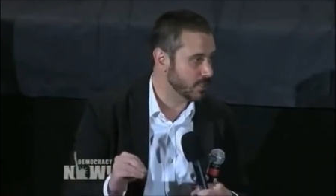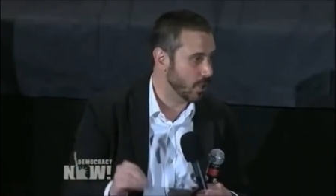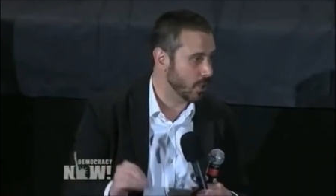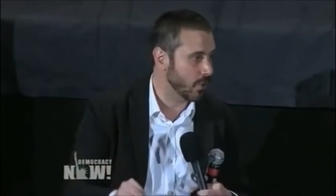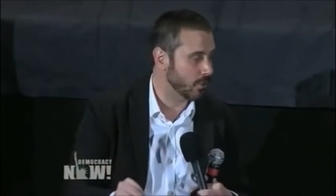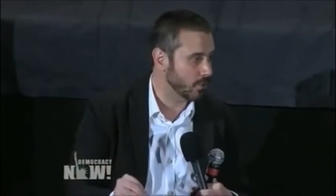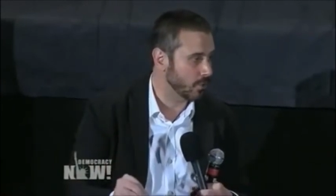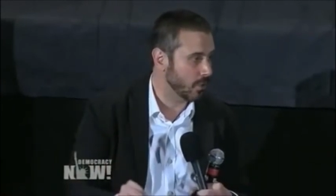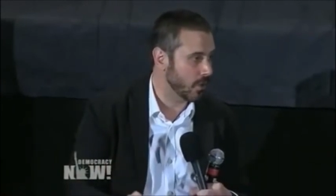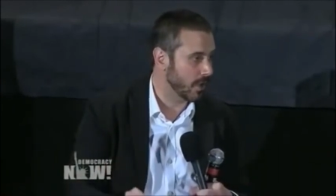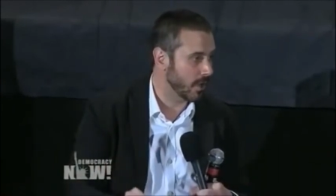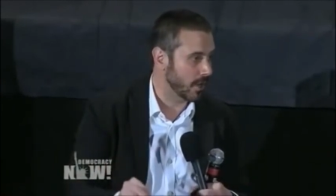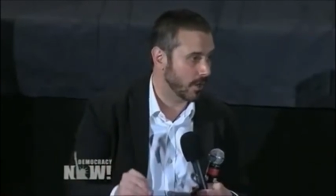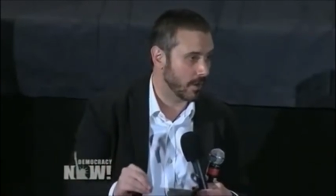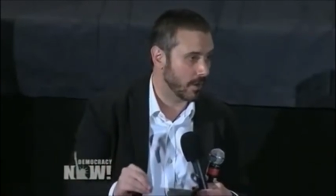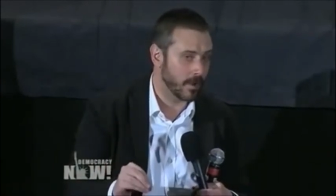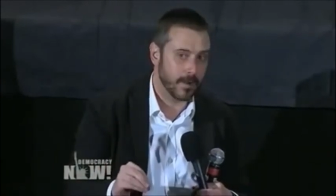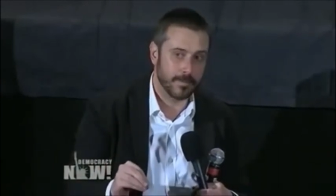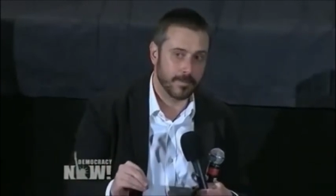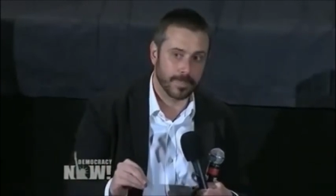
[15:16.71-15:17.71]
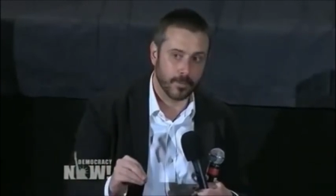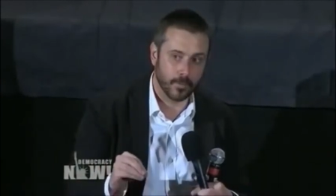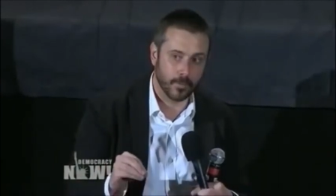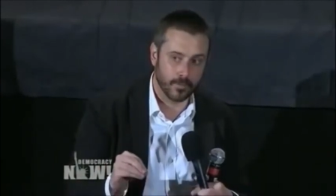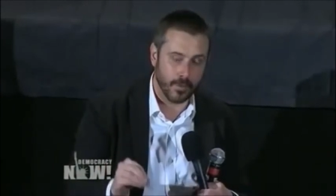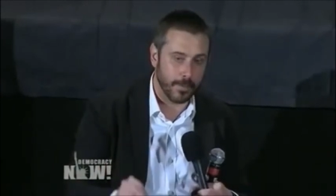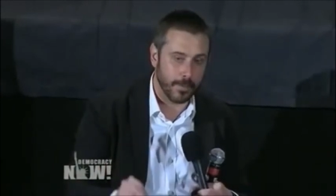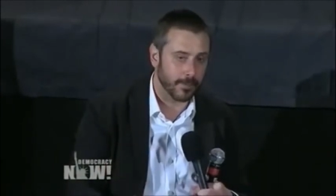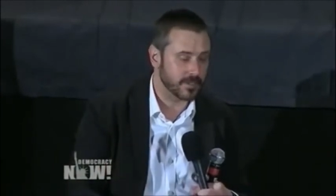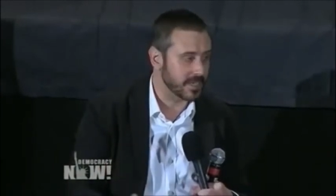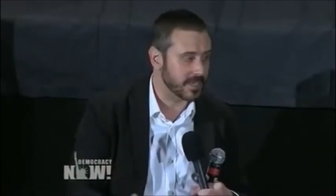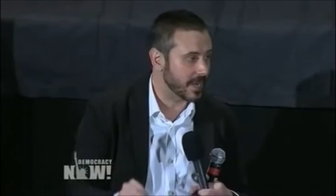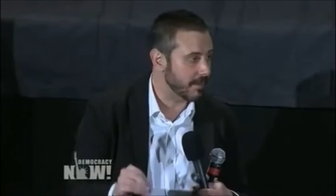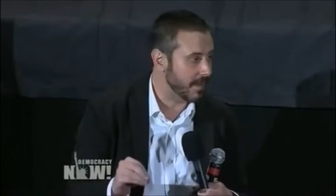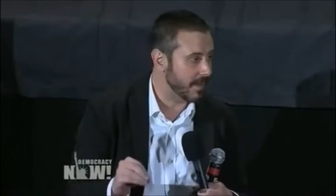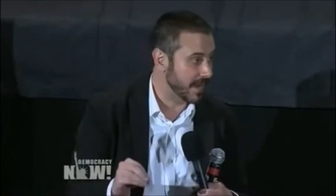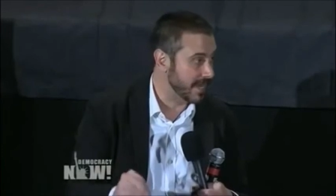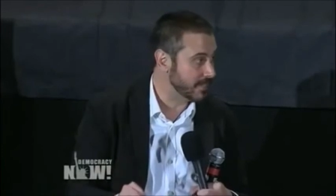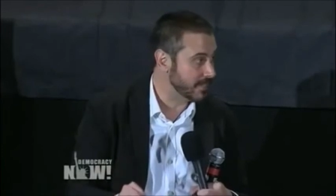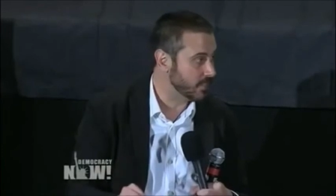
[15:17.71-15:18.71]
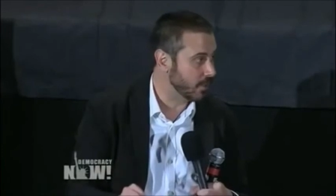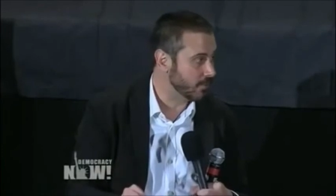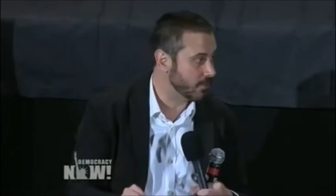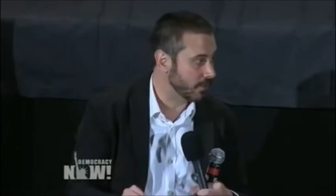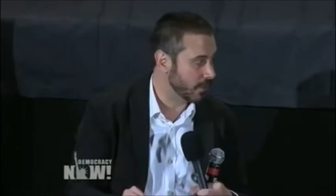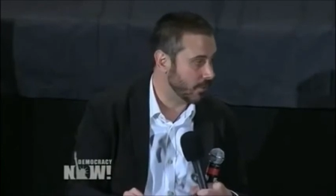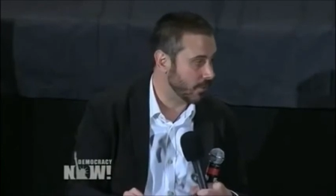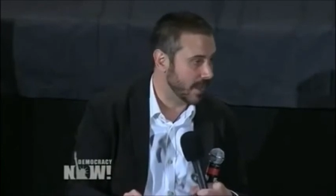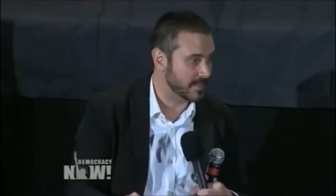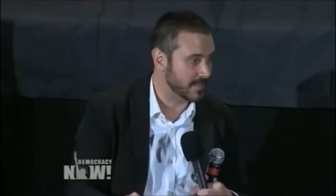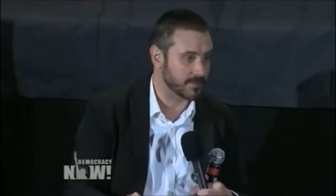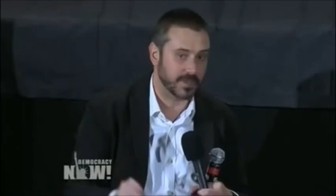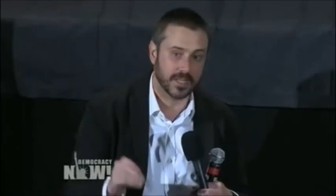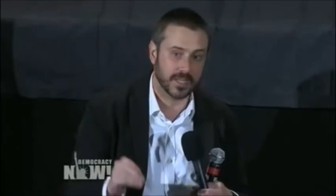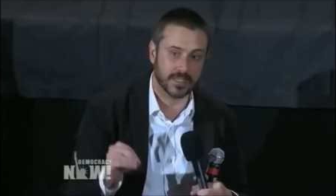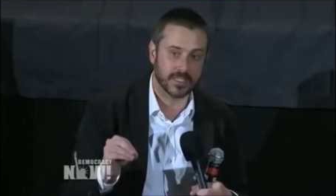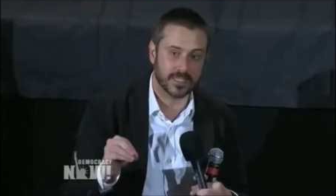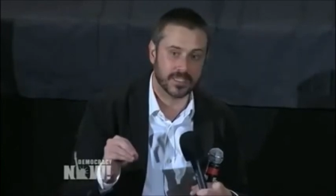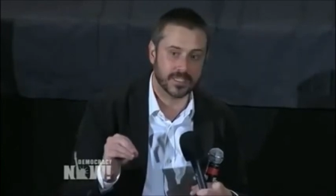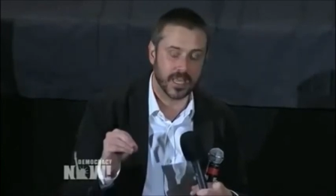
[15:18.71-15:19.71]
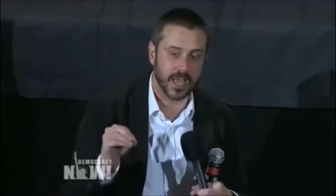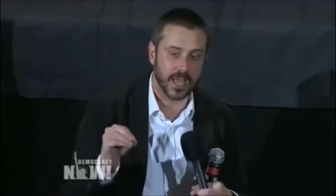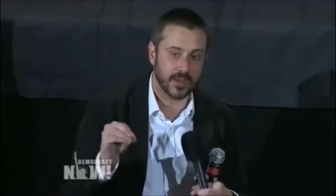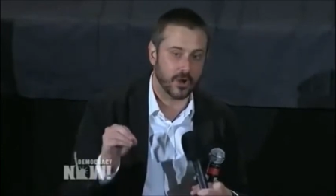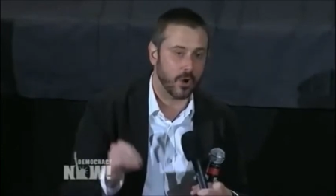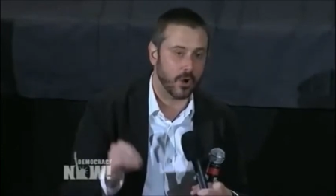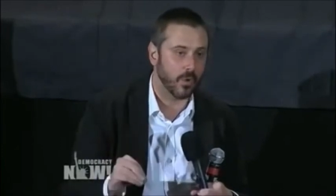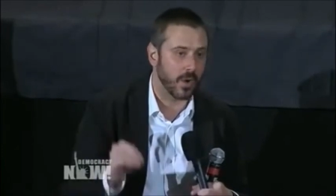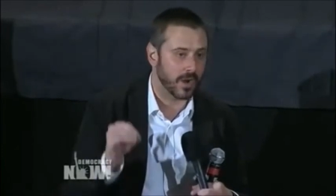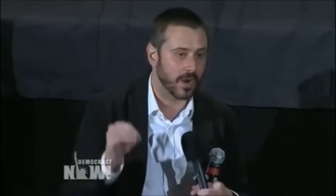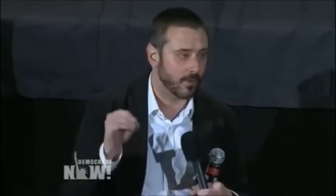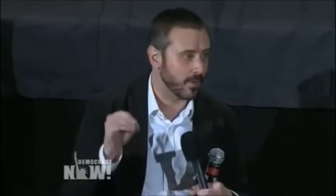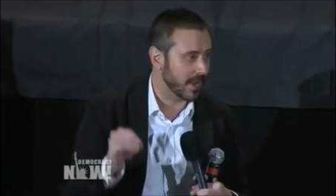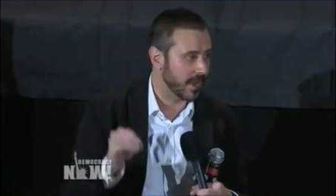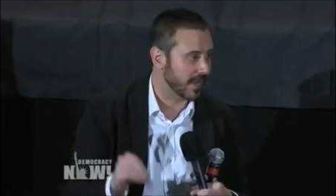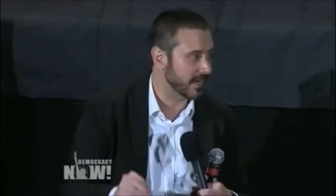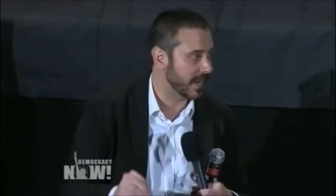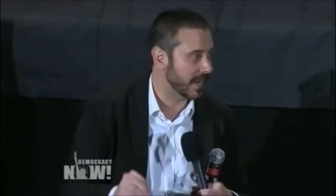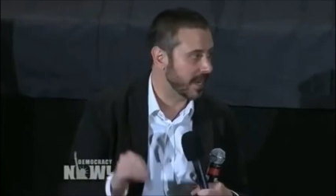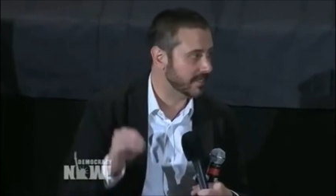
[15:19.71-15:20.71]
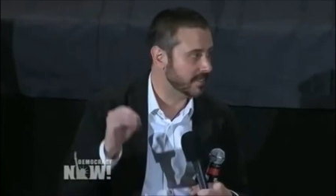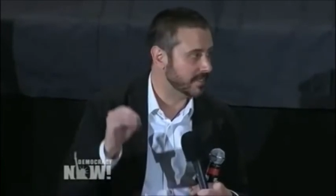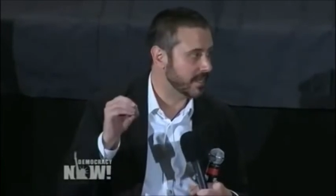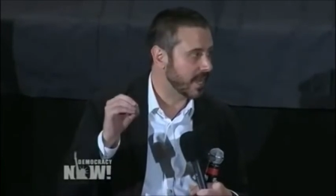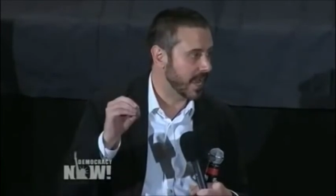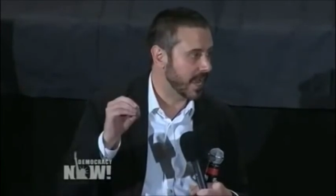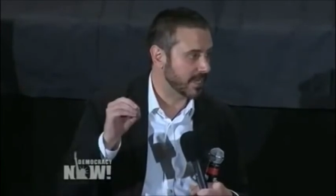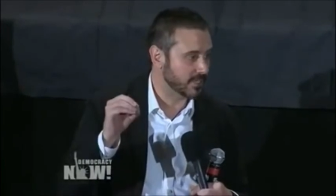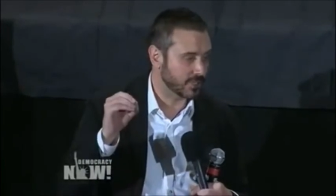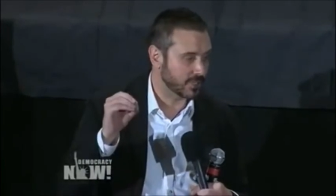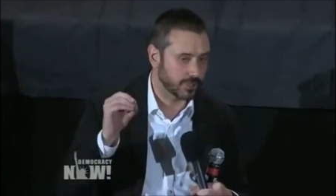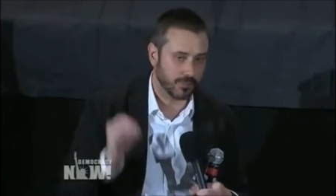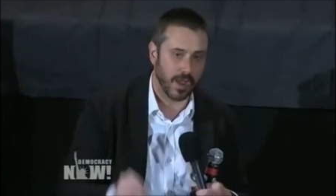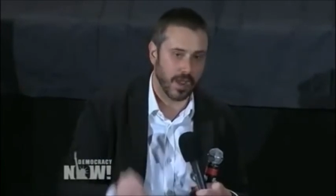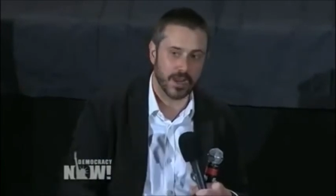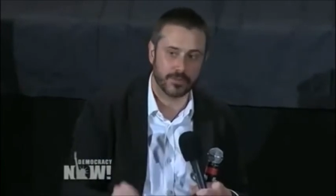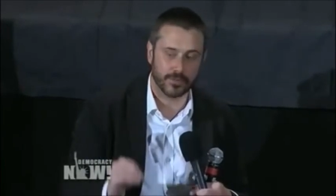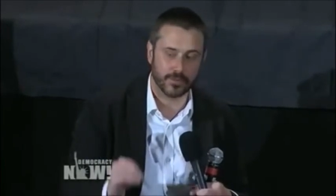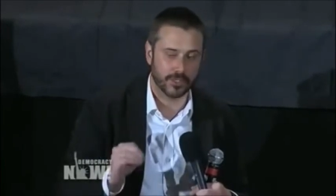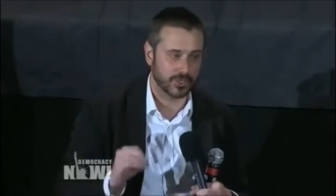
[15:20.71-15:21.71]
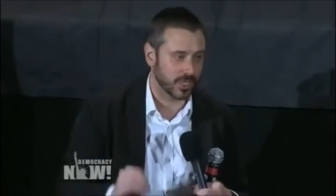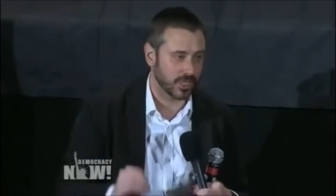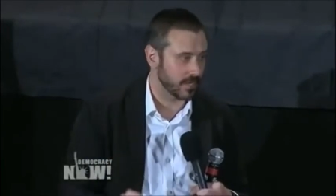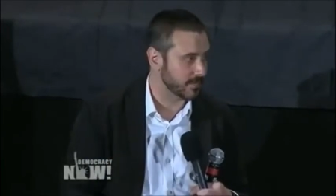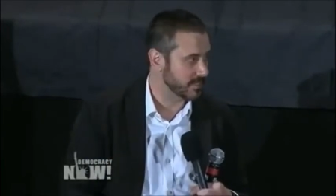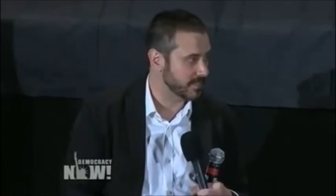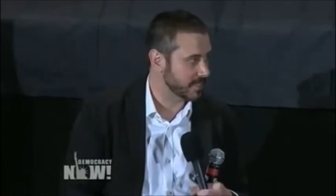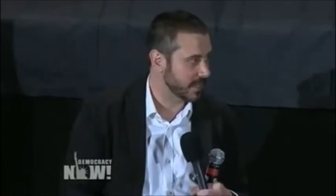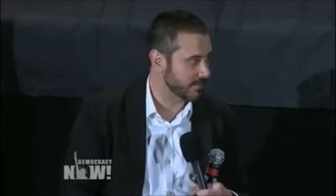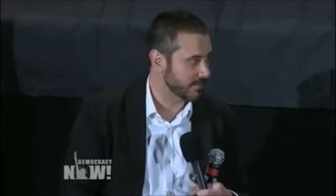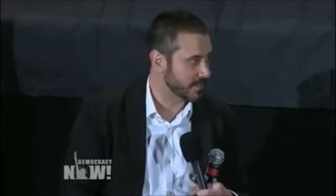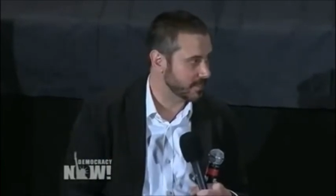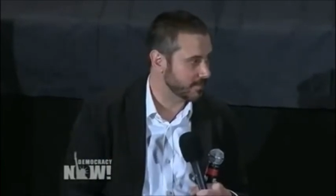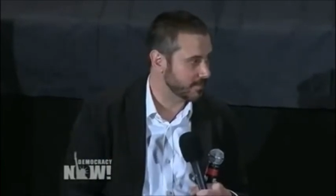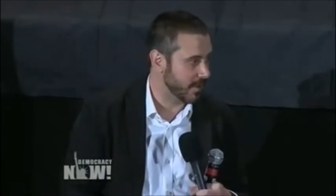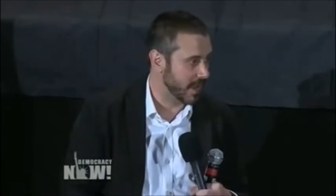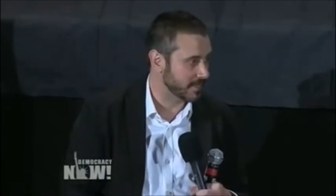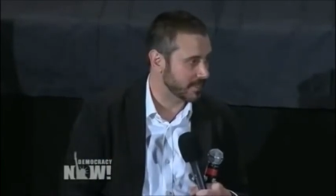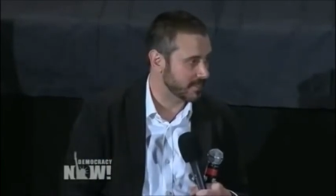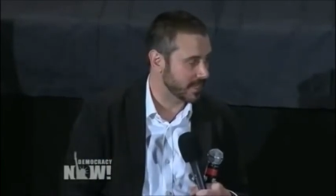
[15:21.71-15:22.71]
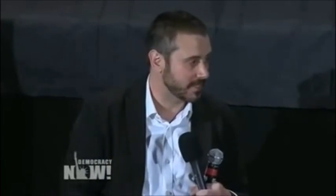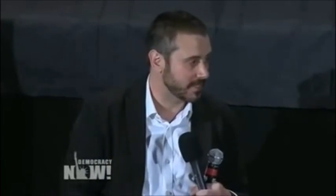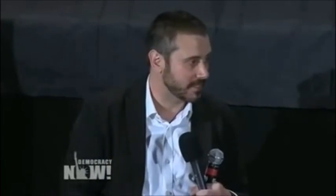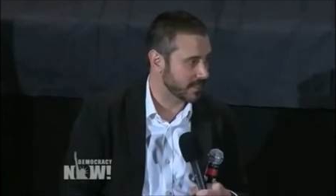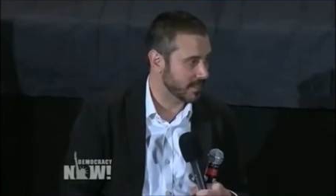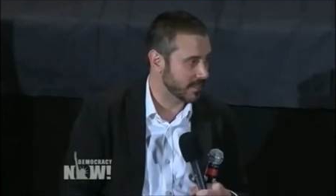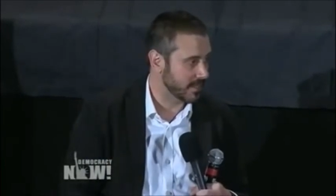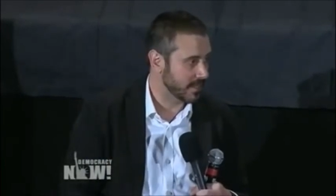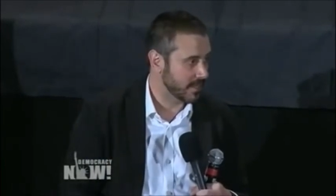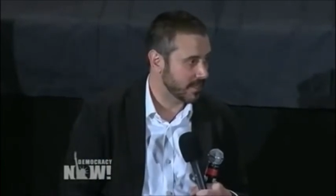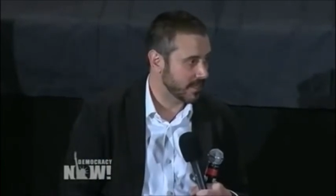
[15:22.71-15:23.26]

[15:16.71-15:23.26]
No lawyer would represent him at his own request because he said, I don't want to recognize a shred of legitimacy of this process.